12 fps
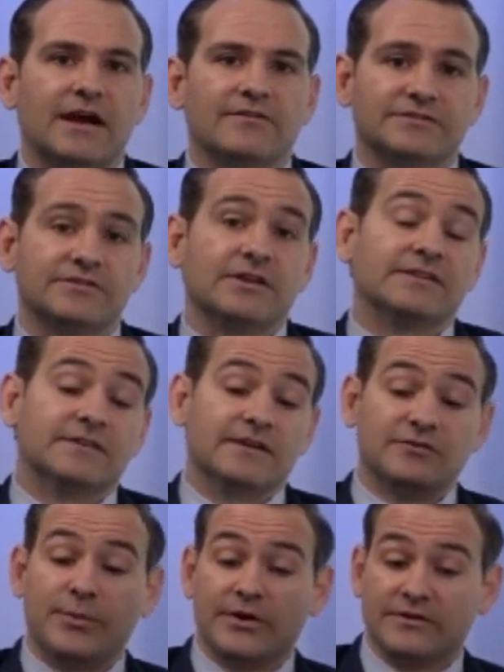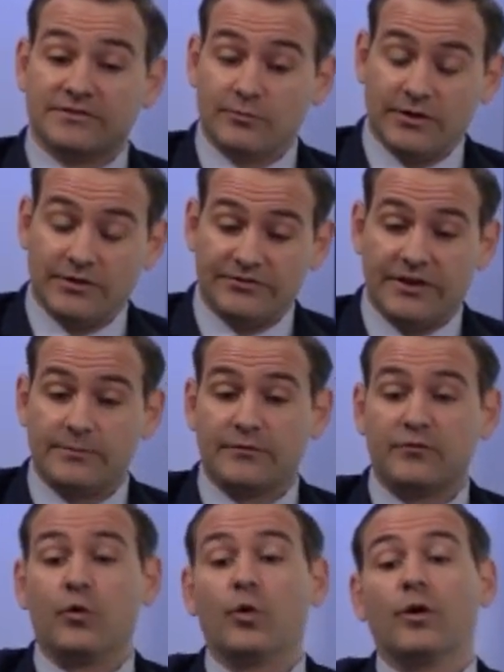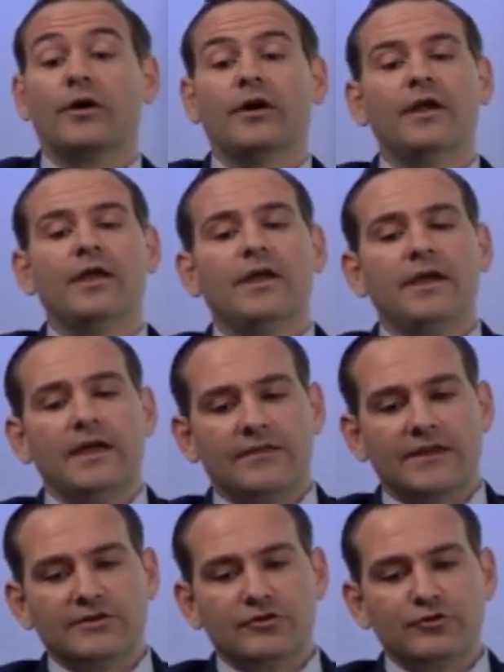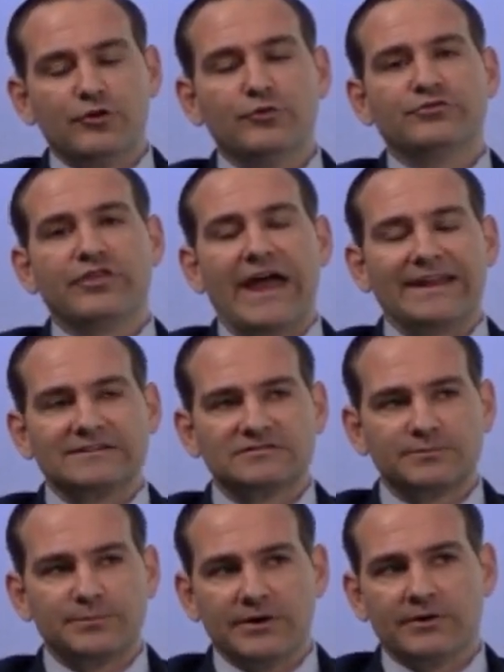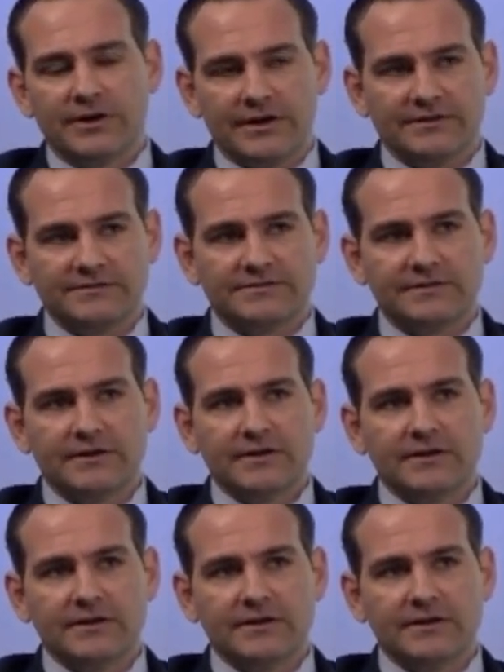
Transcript: Obviously, you had experience in real estate before, and then you used that experience